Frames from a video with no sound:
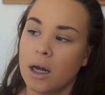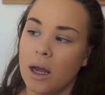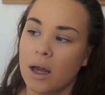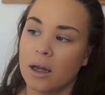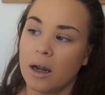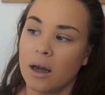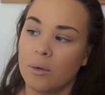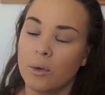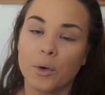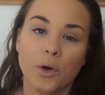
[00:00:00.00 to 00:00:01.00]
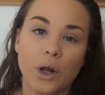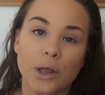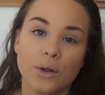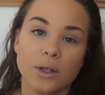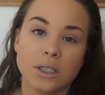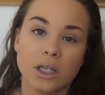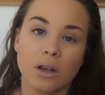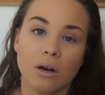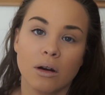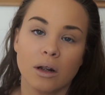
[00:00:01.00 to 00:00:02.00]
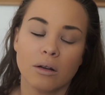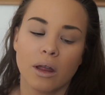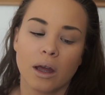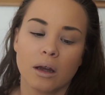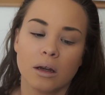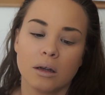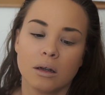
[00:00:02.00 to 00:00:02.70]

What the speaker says: and we were going through the security, and they're like,